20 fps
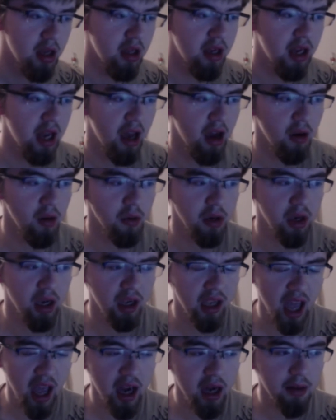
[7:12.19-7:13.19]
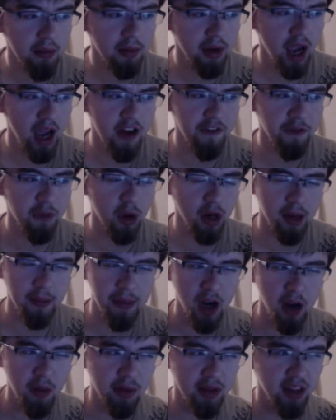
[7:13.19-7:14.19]
Now, again, kind of more
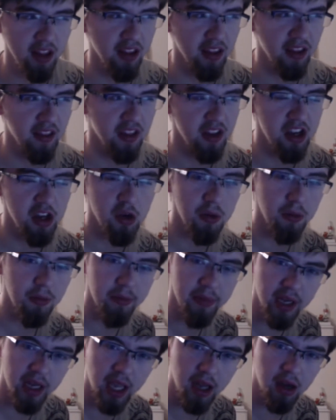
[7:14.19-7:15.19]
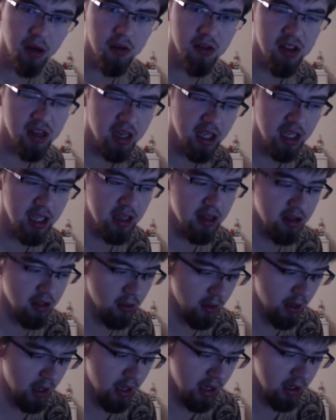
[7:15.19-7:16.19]
comparable to like the new mitigators of
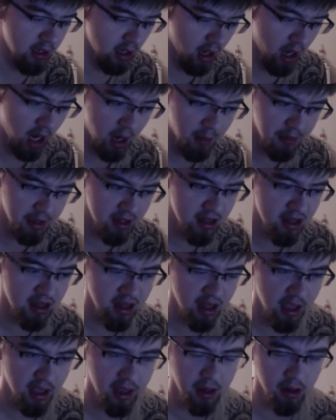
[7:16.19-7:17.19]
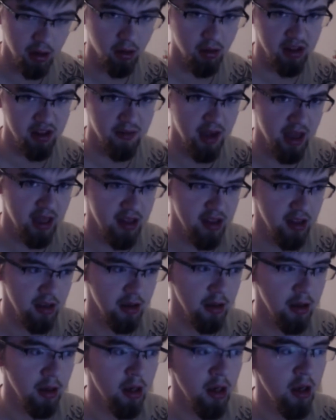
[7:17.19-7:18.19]
Nagito and Amos and Azumasta,